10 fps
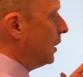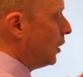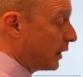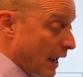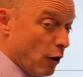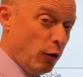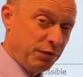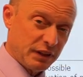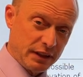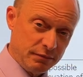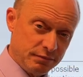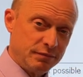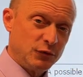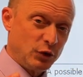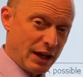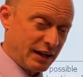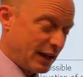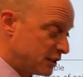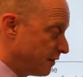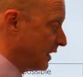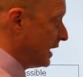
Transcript: Okay, hopefully you got an answer for that.